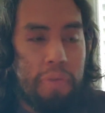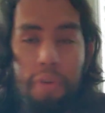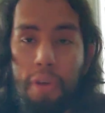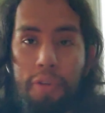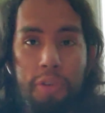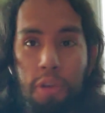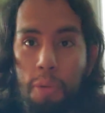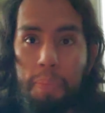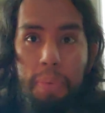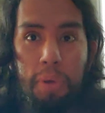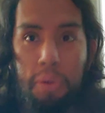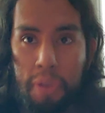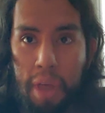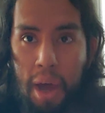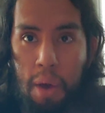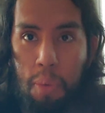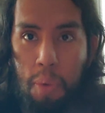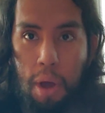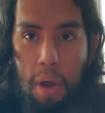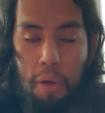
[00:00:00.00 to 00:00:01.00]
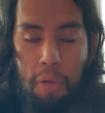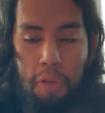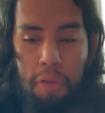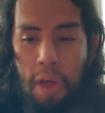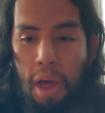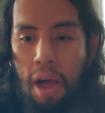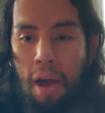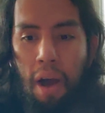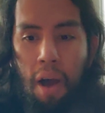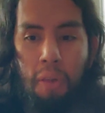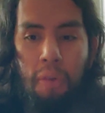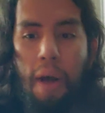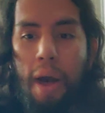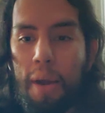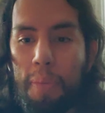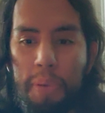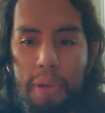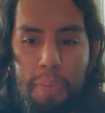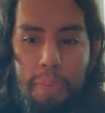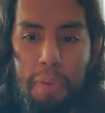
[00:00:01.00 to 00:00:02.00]
to build that wealth. A lot
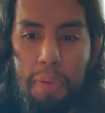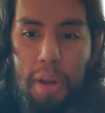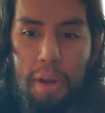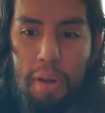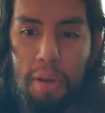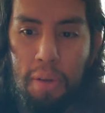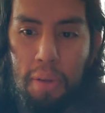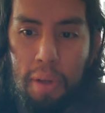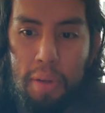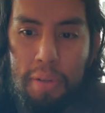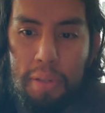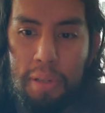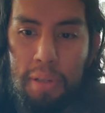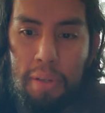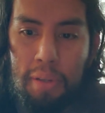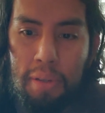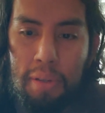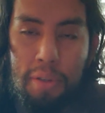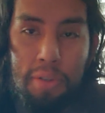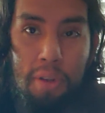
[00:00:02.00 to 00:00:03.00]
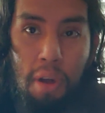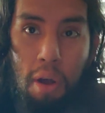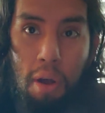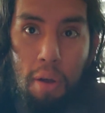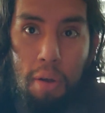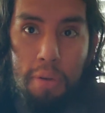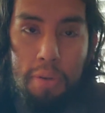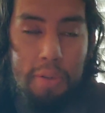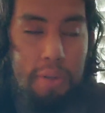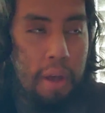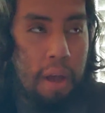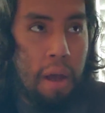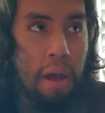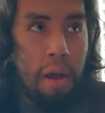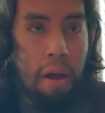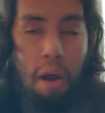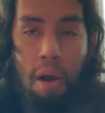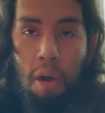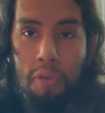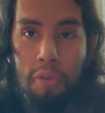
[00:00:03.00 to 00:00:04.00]
of people that are collecting these cards
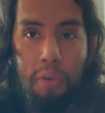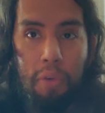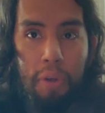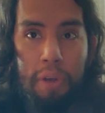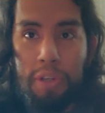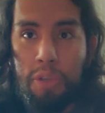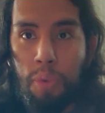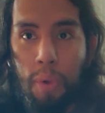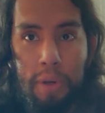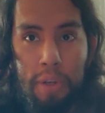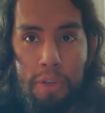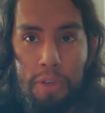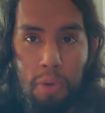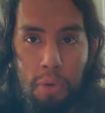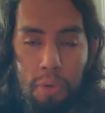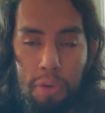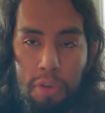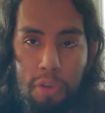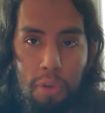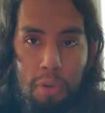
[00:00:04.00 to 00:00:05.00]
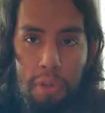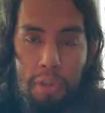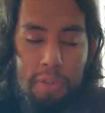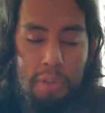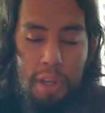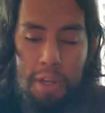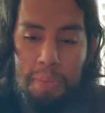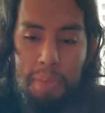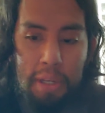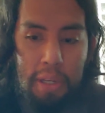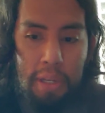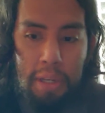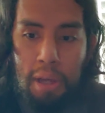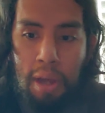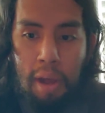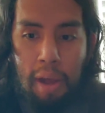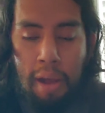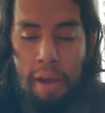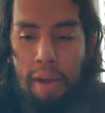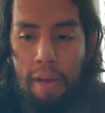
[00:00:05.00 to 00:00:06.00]
are in their late 20s, early 30s like me
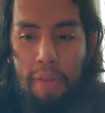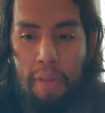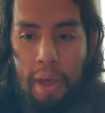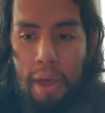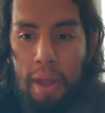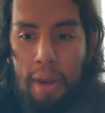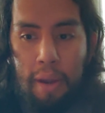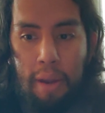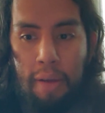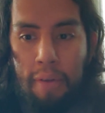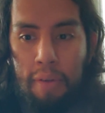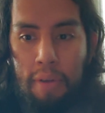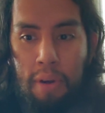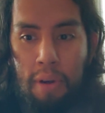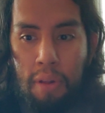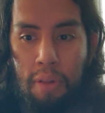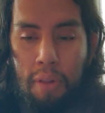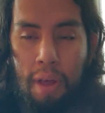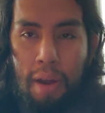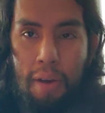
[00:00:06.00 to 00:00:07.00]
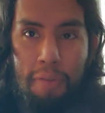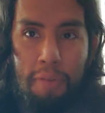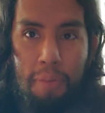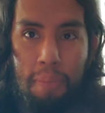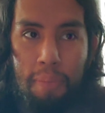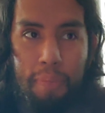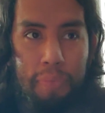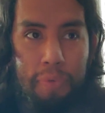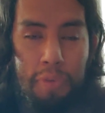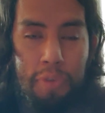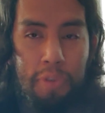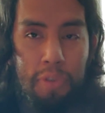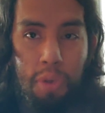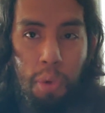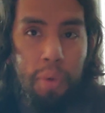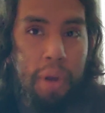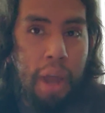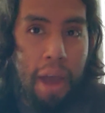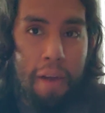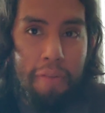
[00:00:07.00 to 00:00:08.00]
that you know a lot of them just
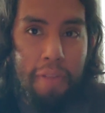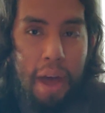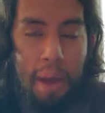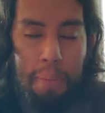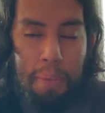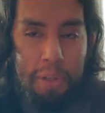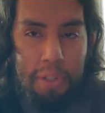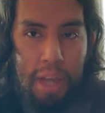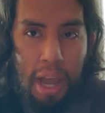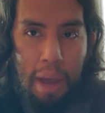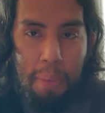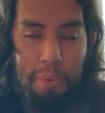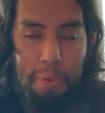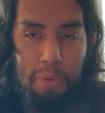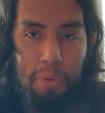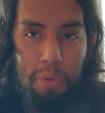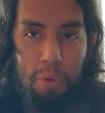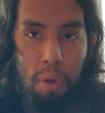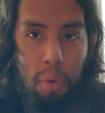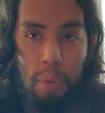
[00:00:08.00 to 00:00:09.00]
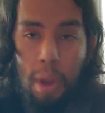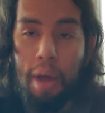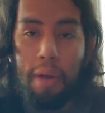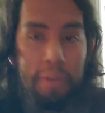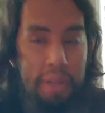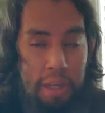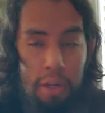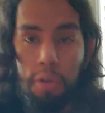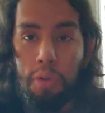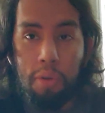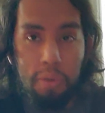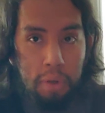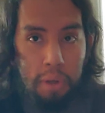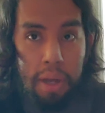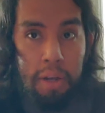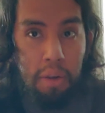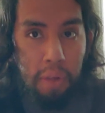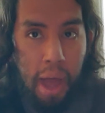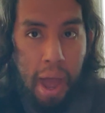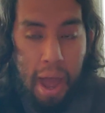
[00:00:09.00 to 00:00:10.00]
don't have that much capital to throw around. It'll
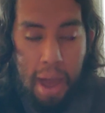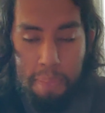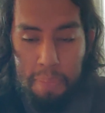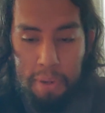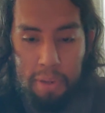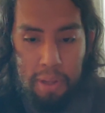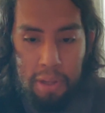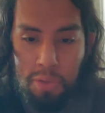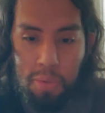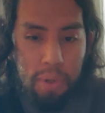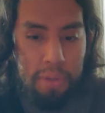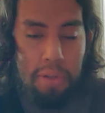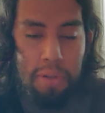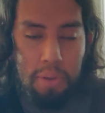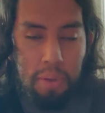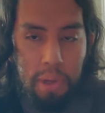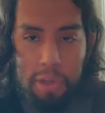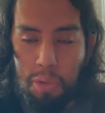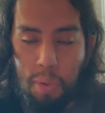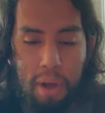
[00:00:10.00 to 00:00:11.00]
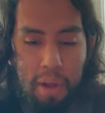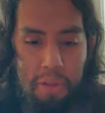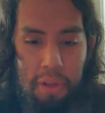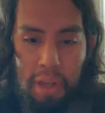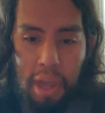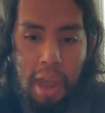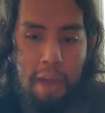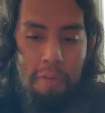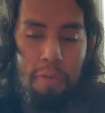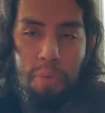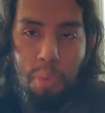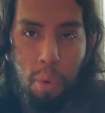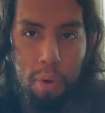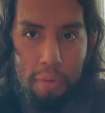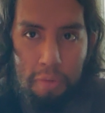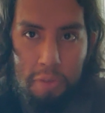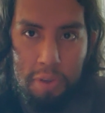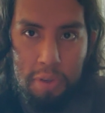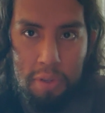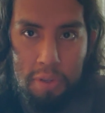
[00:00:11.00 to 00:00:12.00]
it'll happen. That's why that's why I think every one
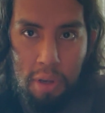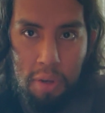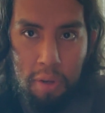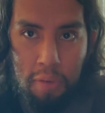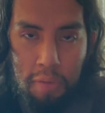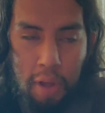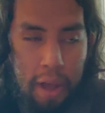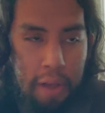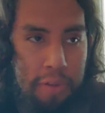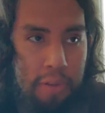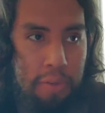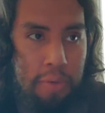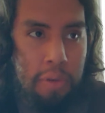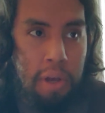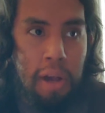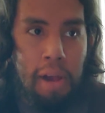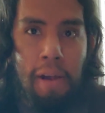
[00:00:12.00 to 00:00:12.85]
of these is undervalued